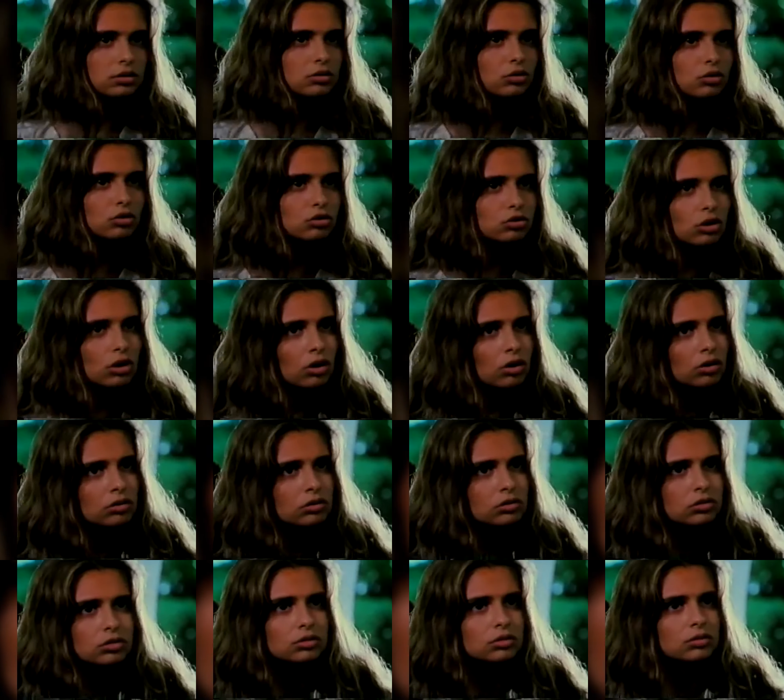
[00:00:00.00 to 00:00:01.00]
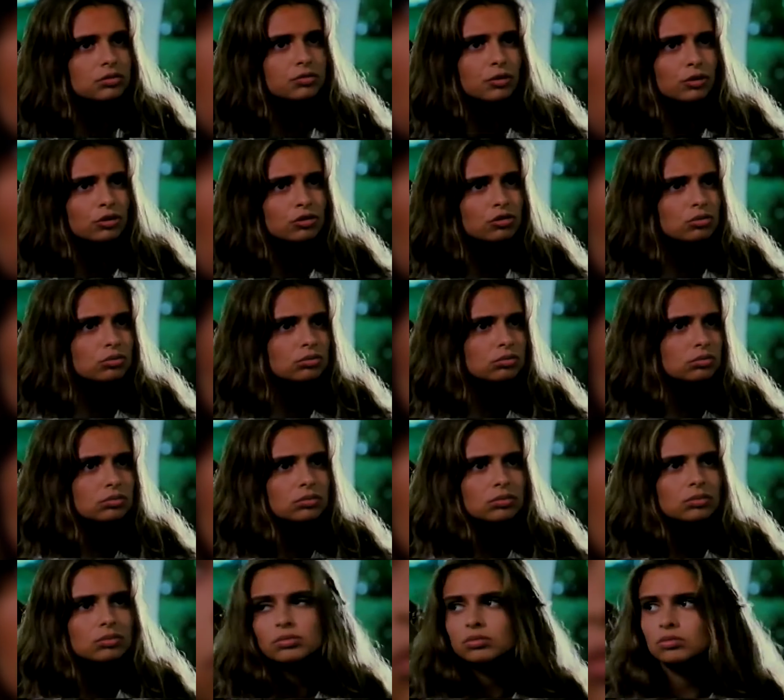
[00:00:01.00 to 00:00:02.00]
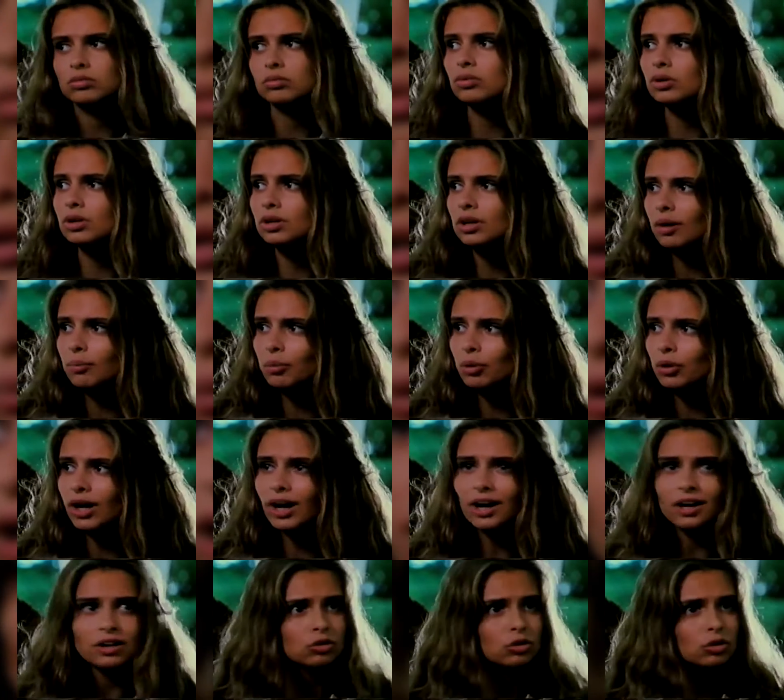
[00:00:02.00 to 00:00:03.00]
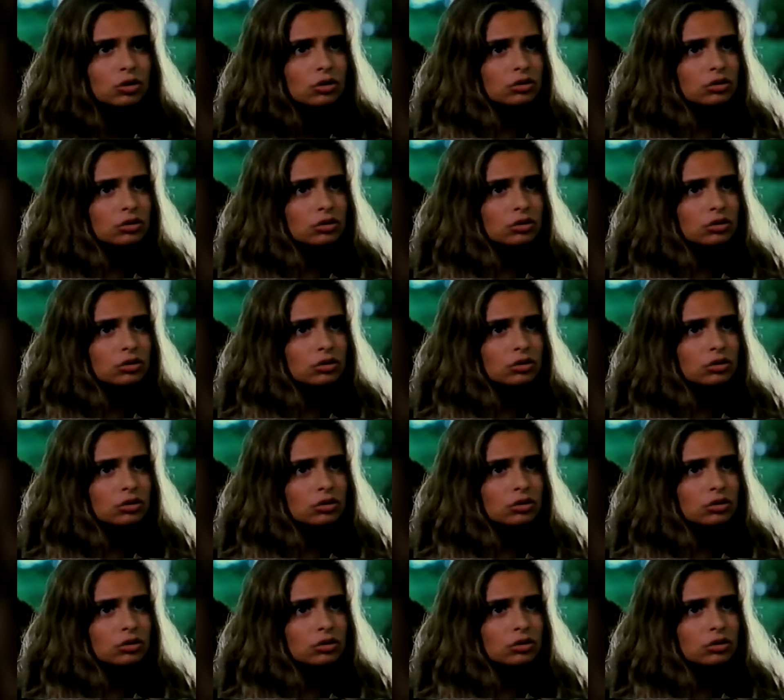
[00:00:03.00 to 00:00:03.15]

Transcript: Bebo, played by Michele Soavi, who can't seem to get